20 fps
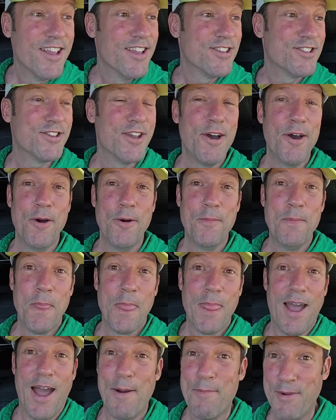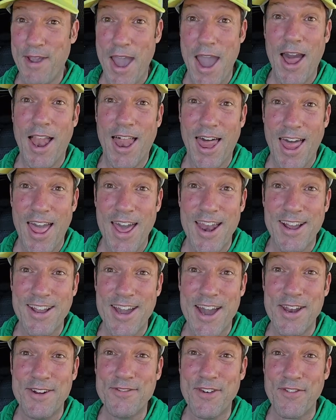So I'm glad I
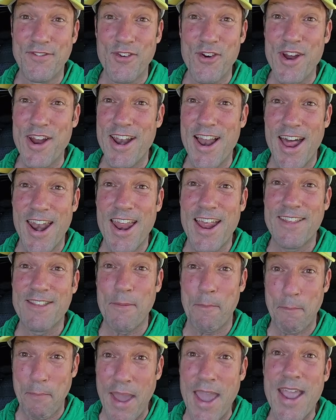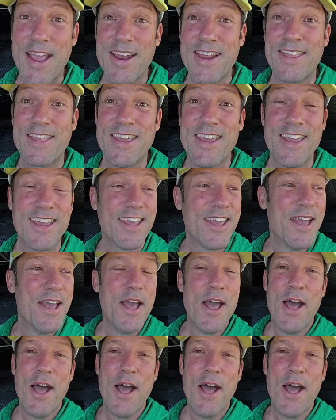got them for free and I didn't have to pay anything.